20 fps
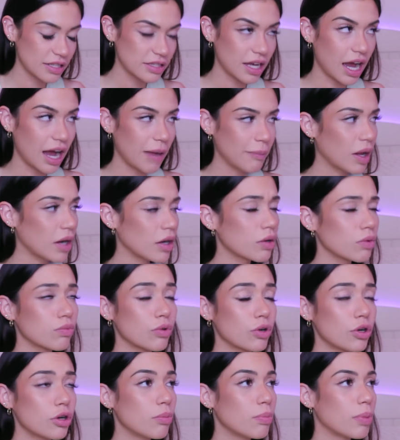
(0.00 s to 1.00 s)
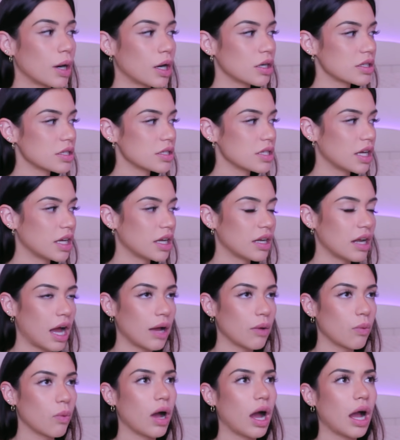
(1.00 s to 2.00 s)
He's like, I'm not a rude person.
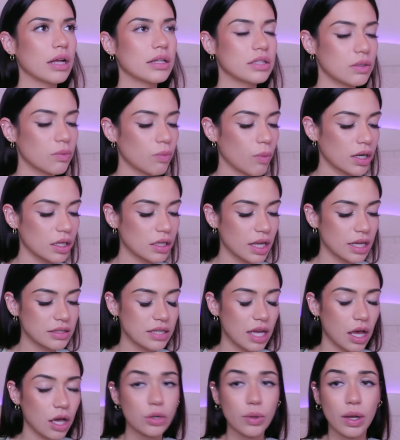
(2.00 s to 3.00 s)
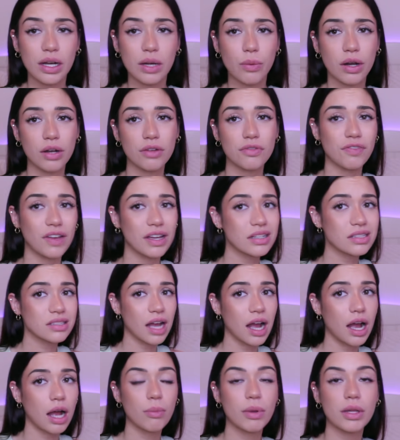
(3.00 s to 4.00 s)
I didn't want to like tell you I didn't want to
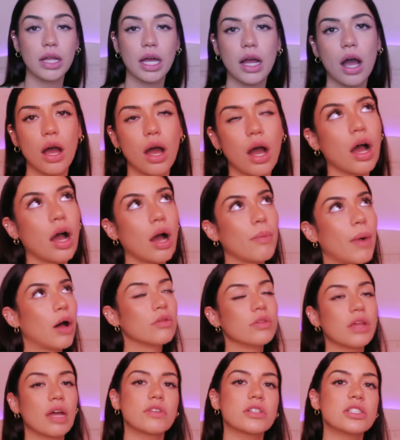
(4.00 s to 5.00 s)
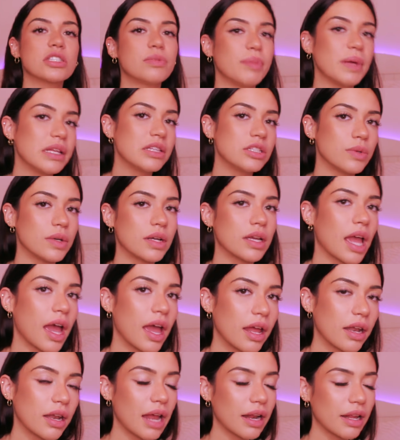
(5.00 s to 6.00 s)
FaceTime, but like, I'll never speak to you
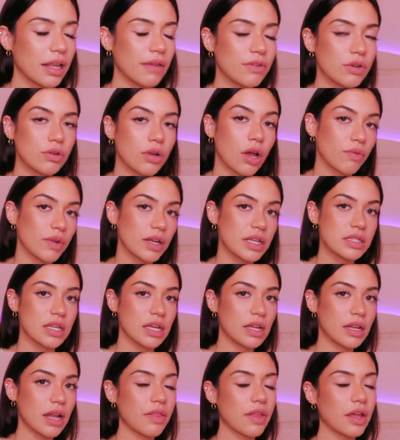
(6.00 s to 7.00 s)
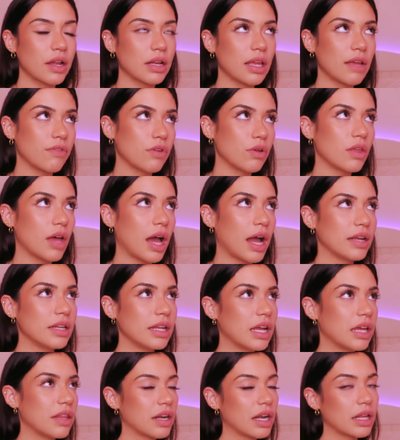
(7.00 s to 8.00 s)
again and give you no reason and then give you the
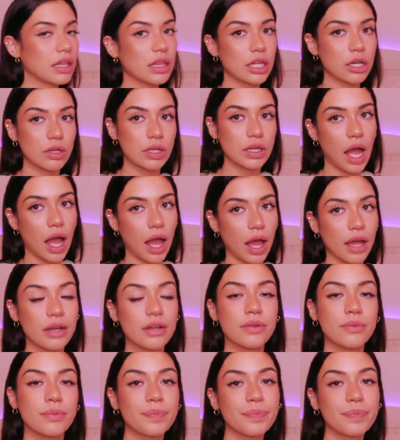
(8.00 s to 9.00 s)
idea that I literally died.